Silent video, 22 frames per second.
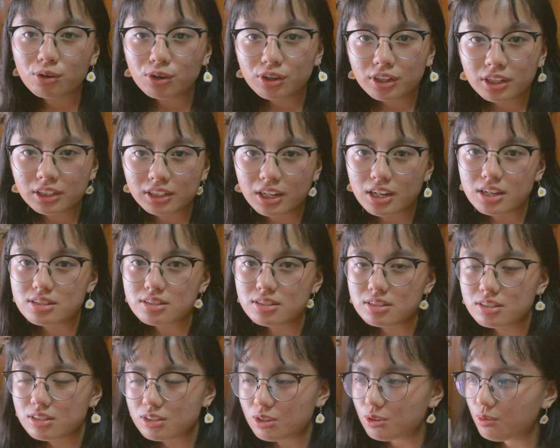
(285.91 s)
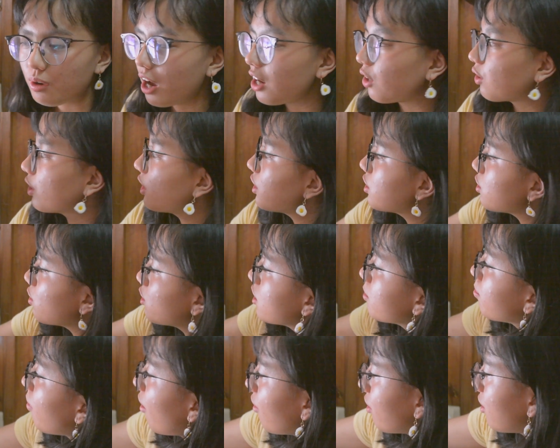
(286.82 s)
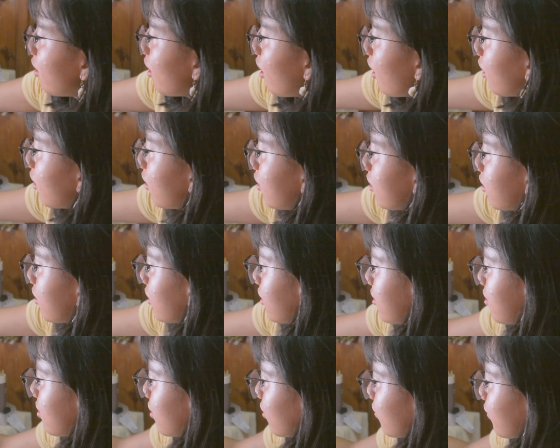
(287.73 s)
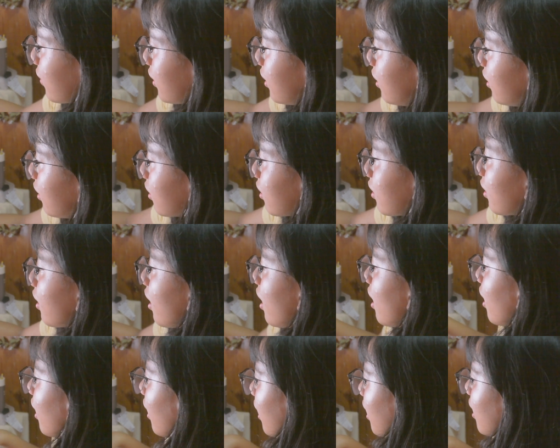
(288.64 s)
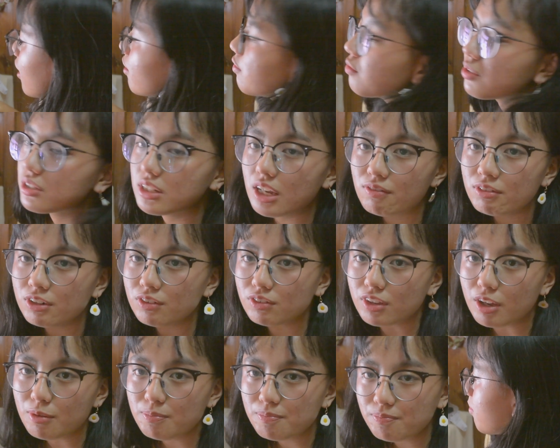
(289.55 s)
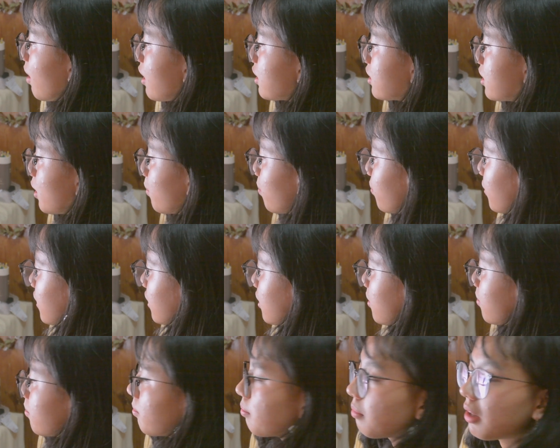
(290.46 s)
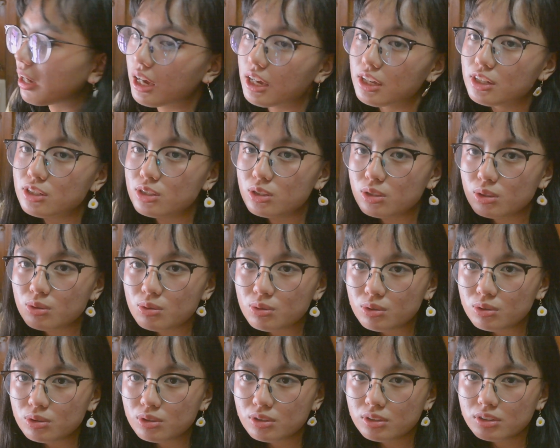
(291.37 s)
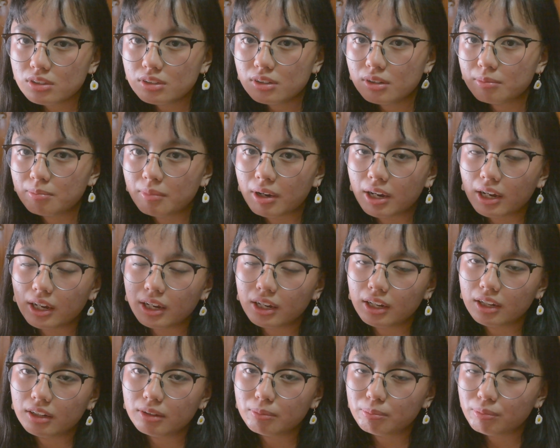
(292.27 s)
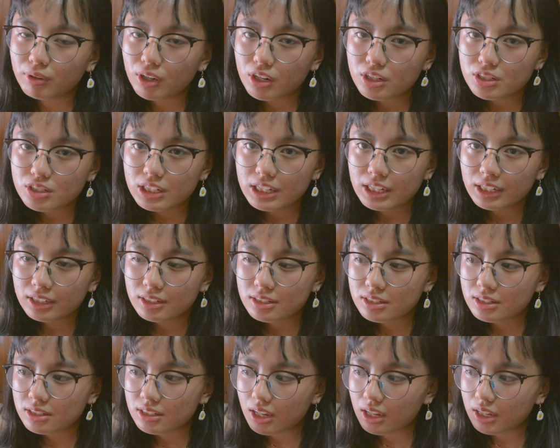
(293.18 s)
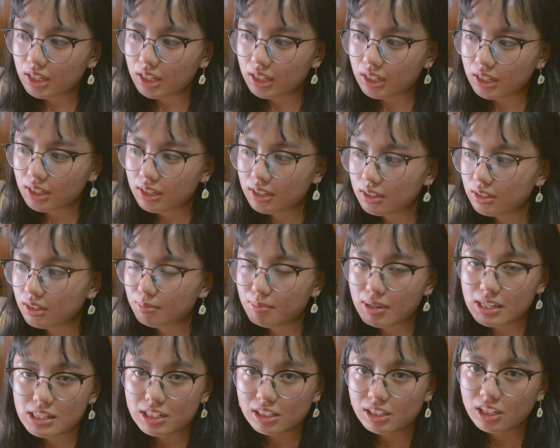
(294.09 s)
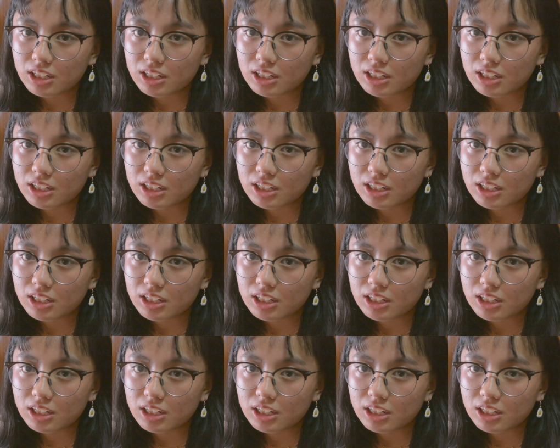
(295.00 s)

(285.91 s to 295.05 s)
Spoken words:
organize. So I already told you about the icons over here. I have 7 of them. I separate them by school, my projects, and basically